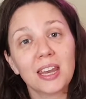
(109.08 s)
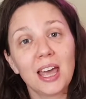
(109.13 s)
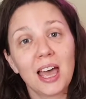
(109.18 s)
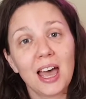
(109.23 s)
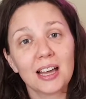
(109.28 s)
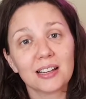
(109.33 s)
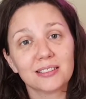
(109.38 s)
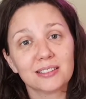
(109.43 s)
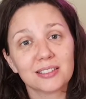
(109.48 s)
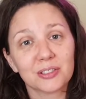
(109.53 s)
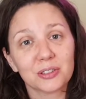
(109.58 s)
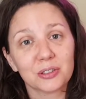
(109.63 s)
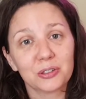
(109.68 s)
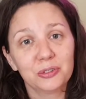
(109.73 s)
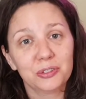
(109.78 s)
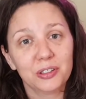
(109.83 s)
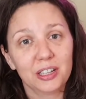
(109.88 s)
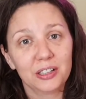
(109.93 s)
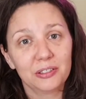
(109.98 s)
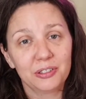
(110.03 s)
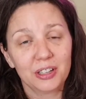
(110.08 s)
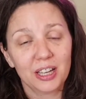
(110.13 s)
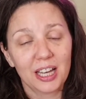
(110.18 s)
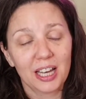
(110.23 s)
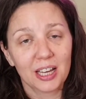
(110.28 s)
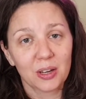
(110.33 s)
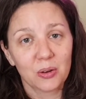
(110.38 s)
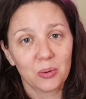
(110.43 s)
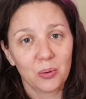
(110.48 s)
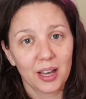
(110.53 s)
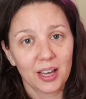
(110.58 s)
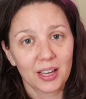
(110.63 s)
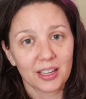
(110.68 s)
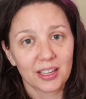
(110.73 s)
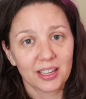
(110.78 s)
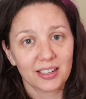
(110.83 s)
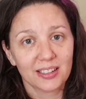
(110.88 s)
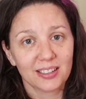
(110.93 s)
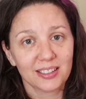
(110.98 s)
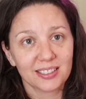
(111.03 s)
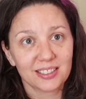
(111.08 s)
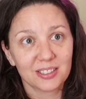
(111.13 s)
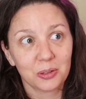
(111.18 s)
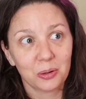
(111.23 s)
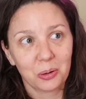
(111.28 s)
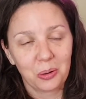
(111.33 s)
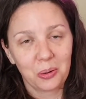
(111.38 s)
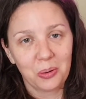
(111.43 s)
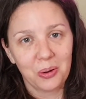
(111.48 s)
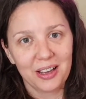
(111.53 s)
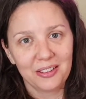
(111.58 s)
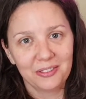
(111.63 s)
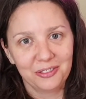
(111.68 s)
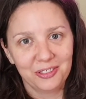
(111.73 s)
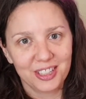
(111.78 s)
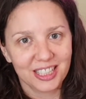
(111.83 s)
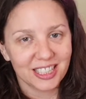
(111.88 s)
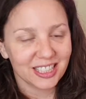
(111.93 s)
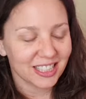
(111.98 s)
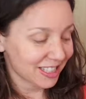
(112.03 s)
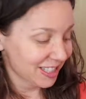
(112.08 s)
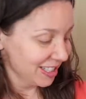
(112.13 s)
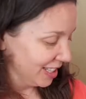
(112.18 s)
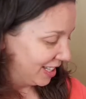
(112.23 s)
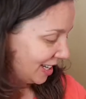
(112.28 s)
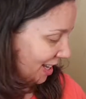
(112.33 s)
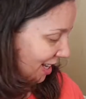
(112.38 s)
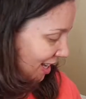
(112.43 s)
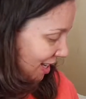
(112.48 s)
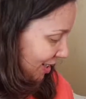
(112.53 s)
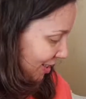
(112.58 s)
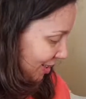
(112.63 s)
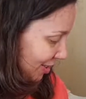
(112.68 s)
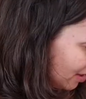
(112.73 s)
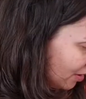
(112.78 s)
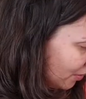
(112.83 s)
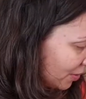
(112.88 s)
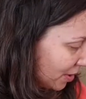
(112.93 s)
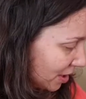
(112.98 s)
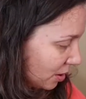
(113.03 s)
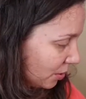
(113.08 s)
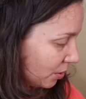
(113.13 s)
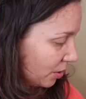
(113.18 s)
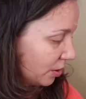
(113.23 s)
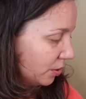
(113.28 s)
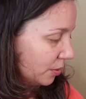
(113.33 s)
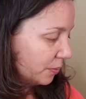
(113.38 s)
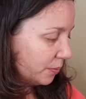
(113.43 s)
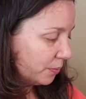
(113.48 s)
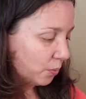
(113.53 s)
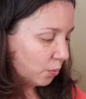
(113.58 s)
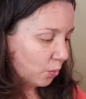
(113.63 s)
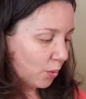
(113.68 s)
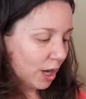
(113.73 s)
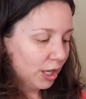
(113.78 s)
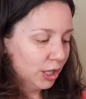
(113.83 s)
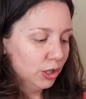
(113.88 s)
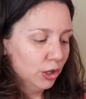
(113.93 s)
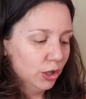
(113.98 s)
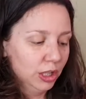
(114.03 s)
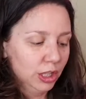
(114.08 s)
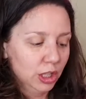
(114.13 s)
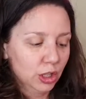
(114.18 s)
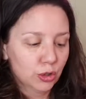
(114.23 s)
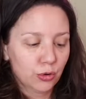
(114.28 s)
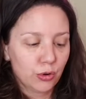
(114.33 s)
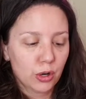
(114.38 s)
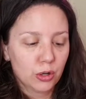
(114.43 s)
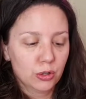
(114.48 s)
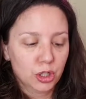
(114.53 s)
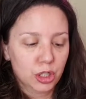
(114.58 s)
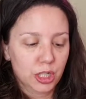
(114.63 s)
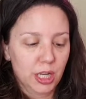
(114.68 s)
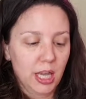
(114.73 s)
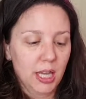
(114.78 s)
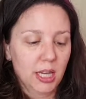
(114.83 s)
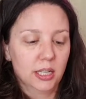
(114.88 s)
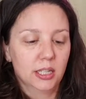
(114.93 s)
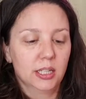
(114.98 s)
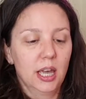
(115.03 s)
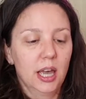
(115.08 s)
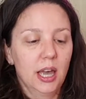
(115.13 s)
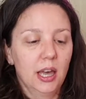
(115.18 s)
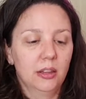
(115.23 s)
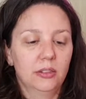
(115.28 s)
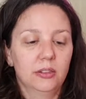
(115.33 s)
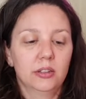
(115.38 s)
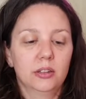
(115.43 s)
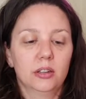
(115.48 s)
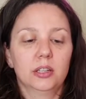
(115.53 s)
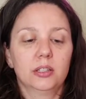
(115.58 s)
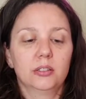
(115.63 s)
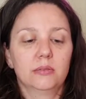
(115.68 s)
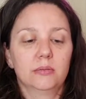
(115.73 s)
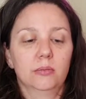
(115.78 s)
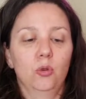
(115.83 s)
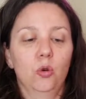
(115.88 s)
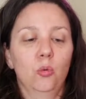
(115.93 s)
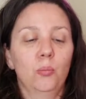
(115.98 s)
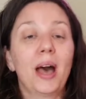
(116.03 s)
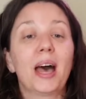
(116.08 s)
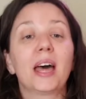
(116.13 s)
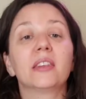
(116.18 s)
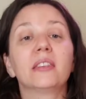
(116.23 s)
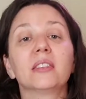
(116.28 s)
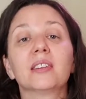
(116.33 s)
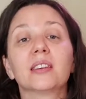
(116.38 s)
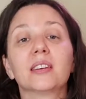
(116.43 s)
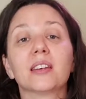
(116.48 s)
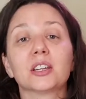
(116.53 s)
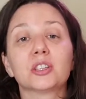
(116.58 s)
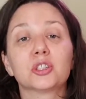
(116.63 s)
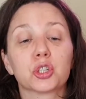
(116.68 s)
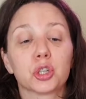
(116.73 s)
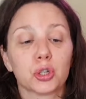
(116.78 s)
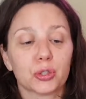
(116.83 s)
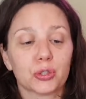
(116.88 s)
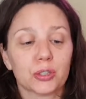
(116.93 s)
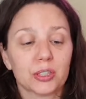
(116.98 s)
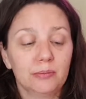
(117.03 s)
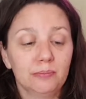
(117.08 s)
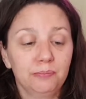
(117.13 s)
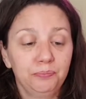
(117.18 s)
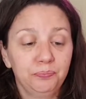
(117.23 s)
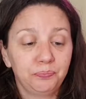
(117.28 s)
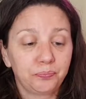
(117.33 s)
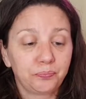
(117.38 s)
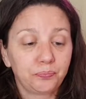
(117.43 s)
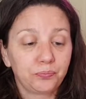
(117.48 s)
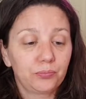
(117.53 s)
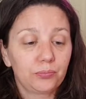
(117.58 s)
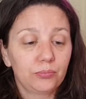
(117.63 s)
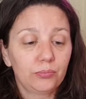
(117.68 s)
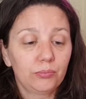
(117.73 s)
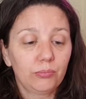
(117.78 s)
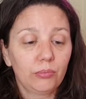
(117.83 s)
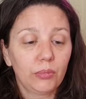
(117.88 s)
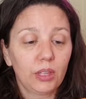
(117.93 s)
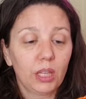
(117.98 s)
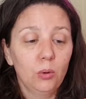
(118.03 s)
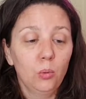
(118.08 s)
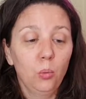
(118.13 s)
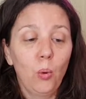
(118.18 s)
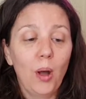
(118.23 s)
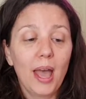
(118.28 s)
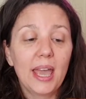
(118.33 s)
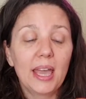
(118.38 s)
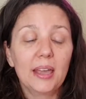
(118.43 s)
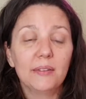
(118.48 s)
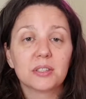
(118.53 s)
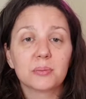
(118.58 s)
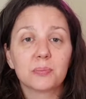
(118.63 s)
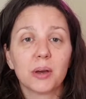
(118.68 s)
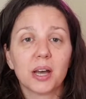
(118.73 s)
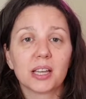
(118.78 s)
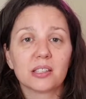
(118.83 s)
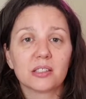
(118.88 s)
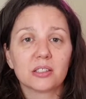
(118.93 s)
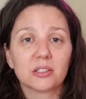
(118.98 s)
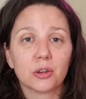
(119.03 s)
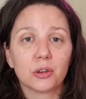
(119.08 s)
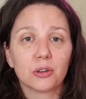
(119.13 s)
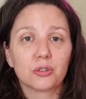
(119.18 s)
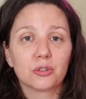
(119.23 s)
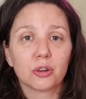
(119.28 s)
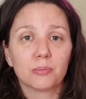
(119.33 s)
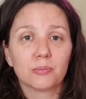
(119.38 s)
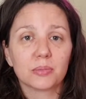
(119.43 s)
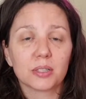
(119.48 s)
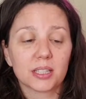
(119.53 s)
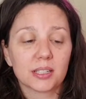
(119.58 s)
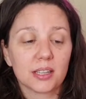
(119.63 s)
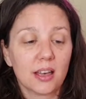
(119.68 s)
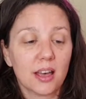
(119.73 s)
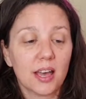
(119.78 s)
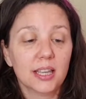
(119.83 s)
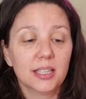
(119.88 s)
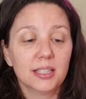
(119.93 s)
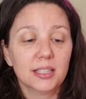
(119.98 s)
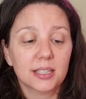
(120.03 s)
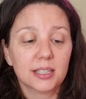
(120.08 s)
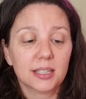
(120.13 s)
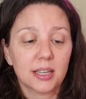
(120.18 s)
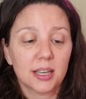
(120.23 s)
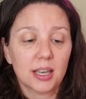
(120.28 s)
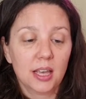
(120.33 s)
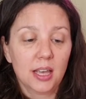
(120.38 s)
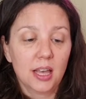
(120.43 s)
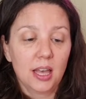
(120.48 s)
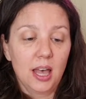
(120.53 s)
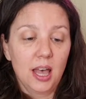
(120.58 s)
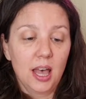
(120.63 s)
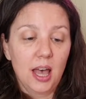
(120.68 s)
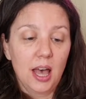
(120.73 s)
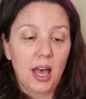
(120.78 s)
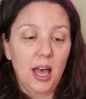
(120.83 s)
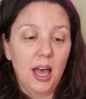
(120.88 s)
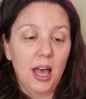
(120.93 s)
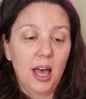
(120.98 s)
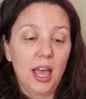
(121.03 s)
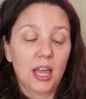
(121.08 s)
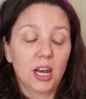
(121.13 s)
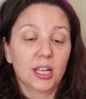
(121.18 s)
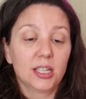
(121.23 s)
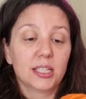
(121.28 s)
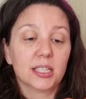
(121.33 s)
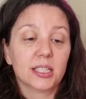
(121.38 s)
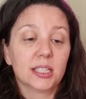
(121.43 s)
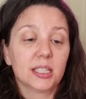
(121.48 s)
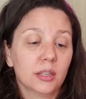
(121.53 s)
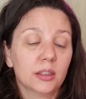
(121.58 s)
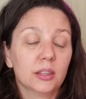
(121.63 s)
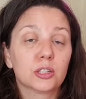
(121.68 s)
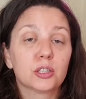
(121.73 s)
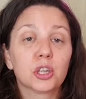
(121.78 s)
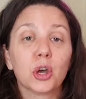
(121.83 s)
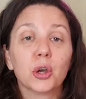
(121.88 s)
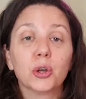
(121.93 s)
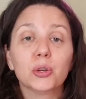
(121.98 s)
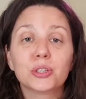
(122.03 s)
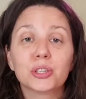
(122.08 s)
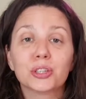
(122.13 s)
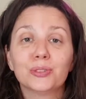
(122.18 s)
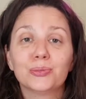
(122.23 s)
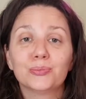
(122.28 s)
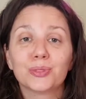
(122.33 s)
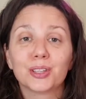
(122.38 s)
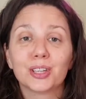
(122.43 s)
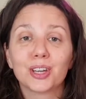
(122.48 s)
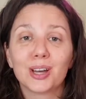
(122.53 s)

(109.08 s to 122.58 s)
hat so far for AKWAK, and it's not quite finished. It was the one and only crocheted hat that i or pattern that I'd chosen. Waves by Snowdrop Designs. Uh, and I did it in the totem that